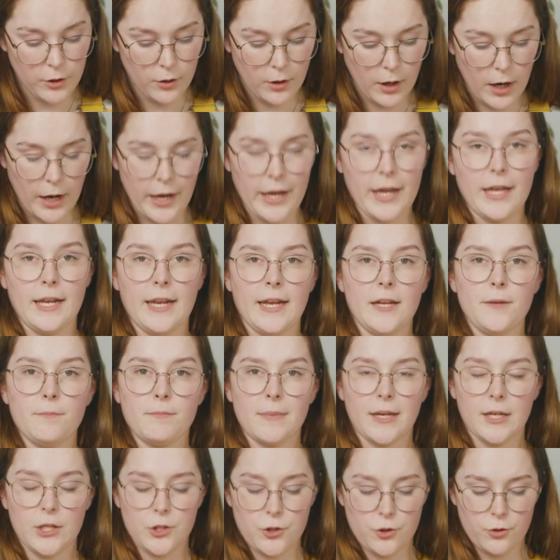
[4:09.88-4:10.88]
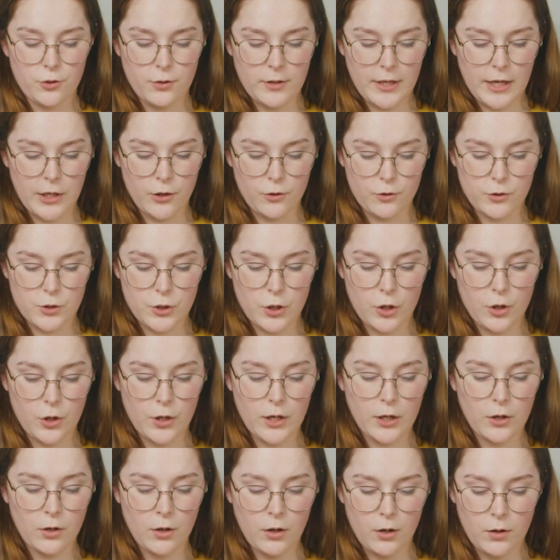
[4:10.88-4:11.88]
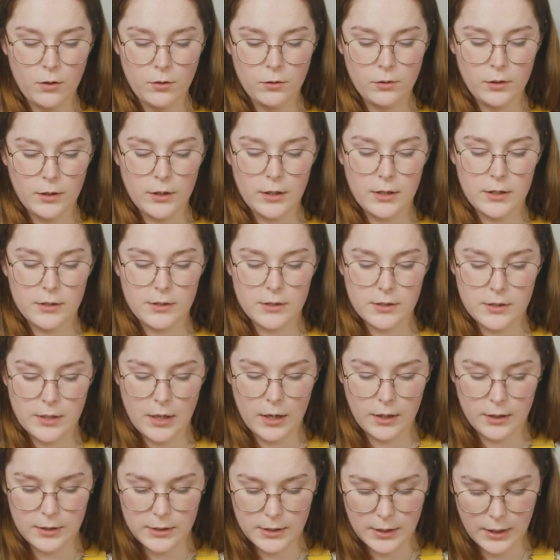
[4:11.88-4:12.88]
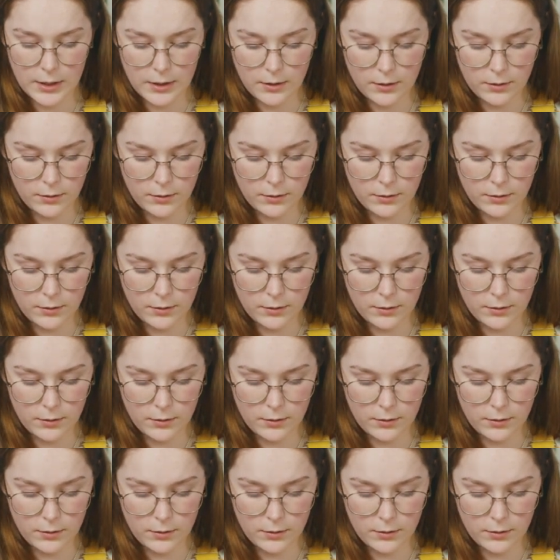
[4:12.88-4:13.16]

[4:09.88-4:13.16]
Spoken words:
you're ironing, make sure that your turning hole is tucked in,